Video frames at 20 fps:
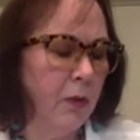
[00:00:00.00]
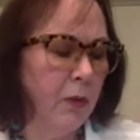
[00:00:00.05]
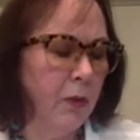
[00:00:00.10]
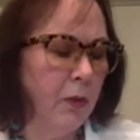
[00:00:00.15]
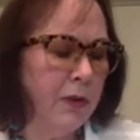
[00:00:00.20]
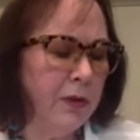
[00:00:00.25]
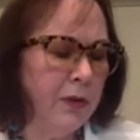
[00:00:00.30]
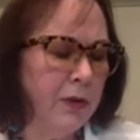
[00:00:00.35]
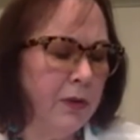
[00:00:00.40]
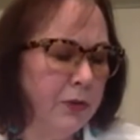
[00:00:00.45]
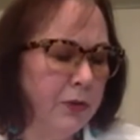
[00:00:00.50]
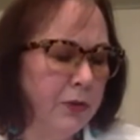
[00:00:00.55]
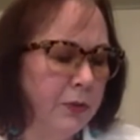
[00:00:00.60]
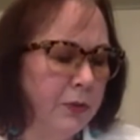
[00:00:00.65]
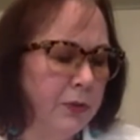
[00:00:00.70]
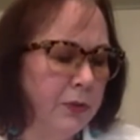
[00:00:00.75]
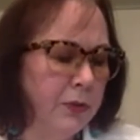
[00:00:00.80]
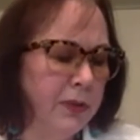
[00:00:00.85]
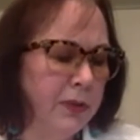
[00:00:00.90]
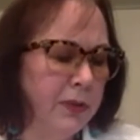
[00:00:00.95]
1 or
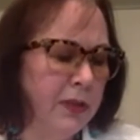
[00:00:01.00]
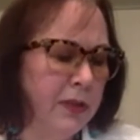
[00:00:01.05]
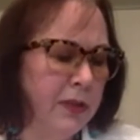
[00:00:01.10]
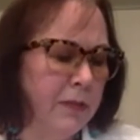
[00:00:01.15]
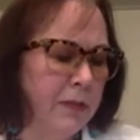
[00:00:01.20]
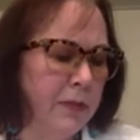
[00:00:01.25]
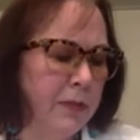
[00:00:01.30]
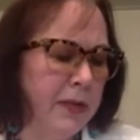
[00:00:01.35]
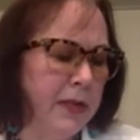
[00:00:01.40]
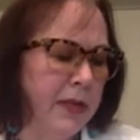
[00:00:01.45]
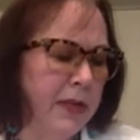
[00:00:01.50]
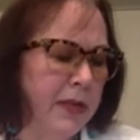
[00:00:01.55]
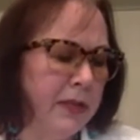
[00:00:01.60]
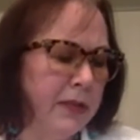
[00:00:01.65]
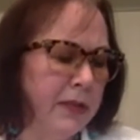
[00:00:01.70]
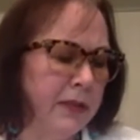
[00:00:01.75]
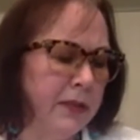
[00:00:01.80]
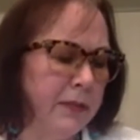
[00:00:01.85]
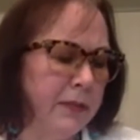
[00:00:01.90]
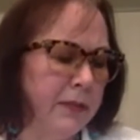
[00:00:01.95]
2 looked like my
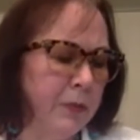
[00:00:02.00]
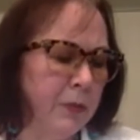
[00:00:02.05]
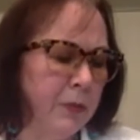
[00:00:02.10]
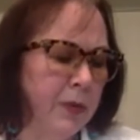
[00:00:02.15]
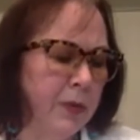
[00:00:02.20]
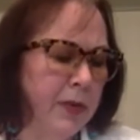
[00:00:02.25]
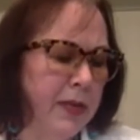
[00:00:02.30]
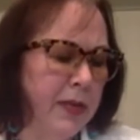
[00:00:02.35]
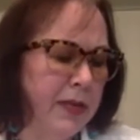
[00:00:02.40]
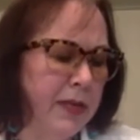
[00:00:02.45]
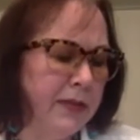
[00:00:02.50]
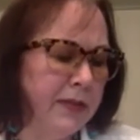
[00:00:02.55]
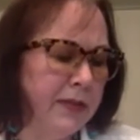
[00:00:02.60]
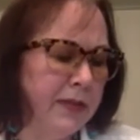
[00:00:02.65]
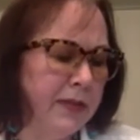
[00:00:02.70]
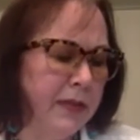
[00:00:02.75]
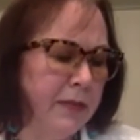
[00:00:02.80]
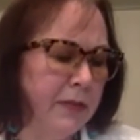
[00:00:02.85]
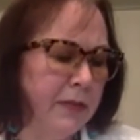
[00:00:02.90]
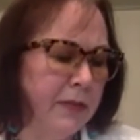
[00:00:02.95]
necklace, but when I
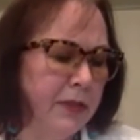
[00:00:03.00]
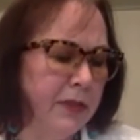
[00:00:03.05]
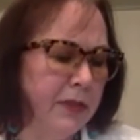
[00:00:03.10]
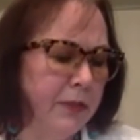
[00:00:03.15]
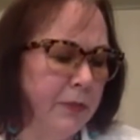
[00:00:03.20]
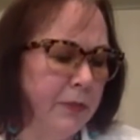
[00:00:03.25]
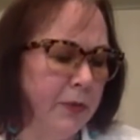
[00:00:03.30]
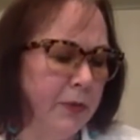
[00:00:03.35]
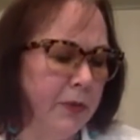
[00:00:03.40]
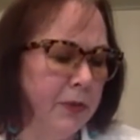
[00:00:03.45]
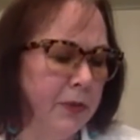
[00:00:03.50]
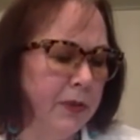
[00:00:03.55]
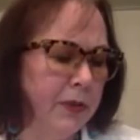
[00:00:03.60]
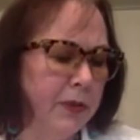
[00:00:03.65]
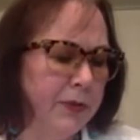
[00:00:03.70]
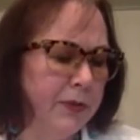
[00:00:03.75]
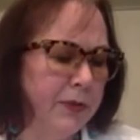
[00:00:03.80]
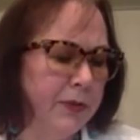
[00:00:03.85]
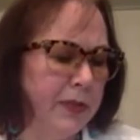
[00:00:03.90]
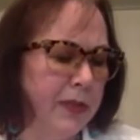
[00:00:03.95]
examined each more
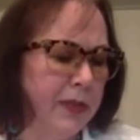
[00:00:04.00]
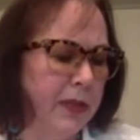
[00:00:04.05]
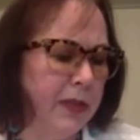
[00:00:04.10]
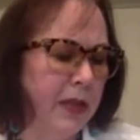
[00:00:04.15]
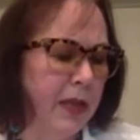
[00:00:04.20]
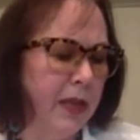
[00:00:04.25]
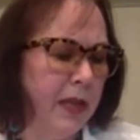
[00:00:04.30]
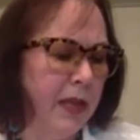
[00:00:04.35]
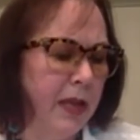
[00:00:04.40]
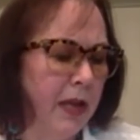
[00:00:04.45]
closely,